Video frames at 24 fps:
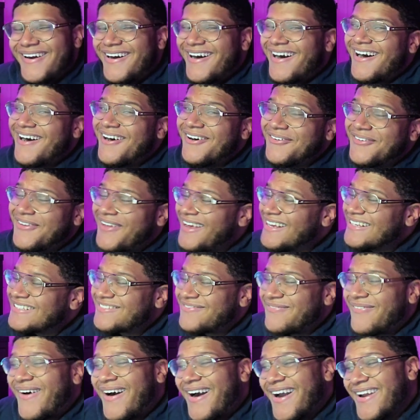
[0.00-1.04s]
Oh, that's
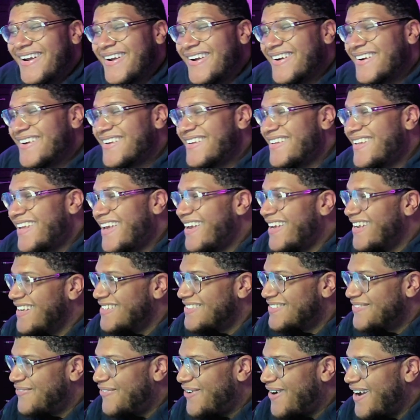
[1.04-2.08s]
fire. That
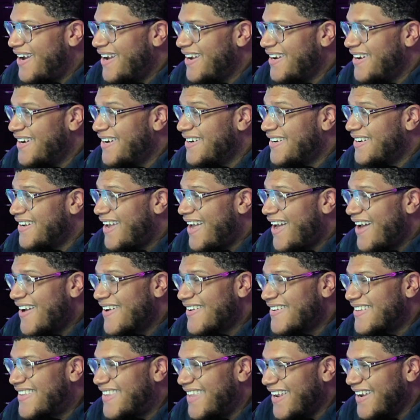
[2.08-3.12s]
is fire. How
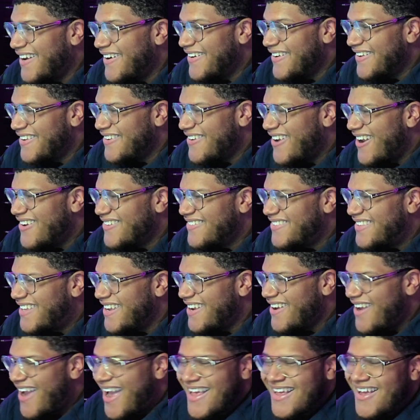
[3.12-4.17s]
dare you? How
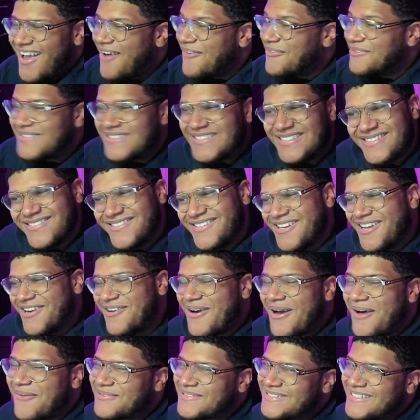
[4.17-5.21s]
dare... I was, you know,
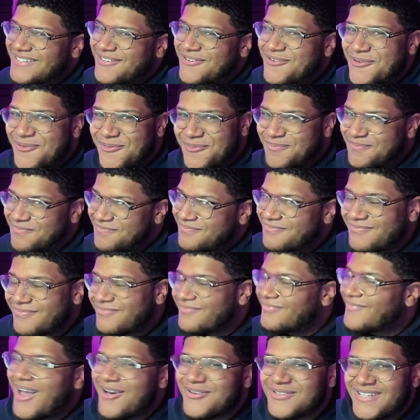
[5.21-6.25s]
I was little...
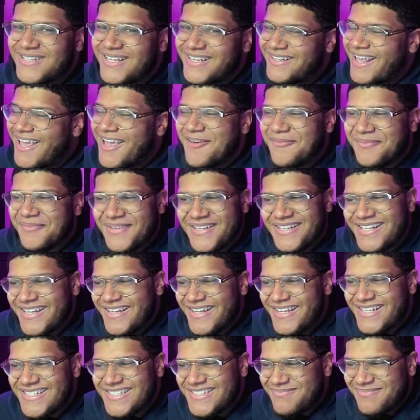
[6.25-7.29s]
I was like, damn,
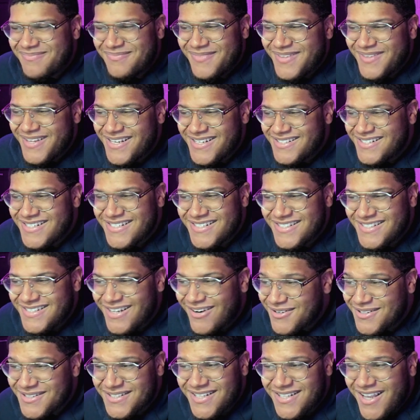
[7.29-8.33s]
these
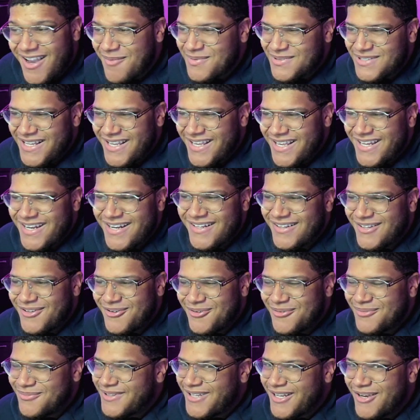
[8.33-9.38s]
dark disciples, they
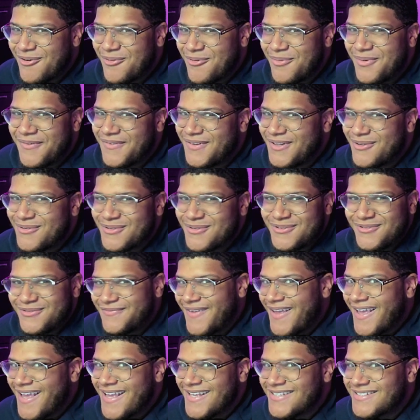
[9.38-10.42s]
getting dealt with a little too
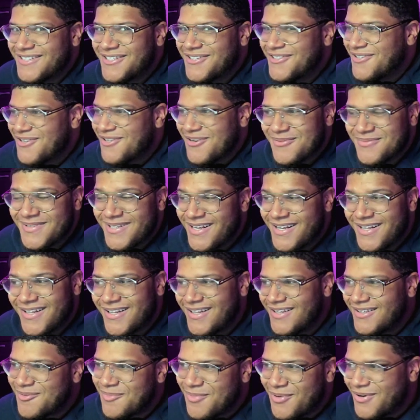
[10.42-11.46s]
fast here. You know what I'm saying?
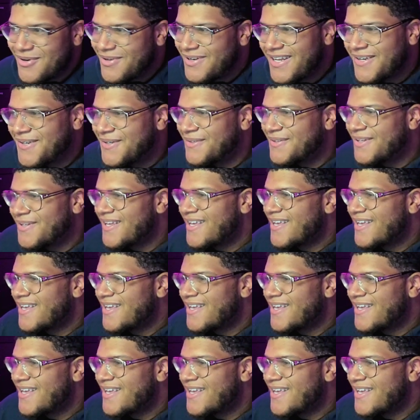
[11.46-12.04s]
Like, come on now.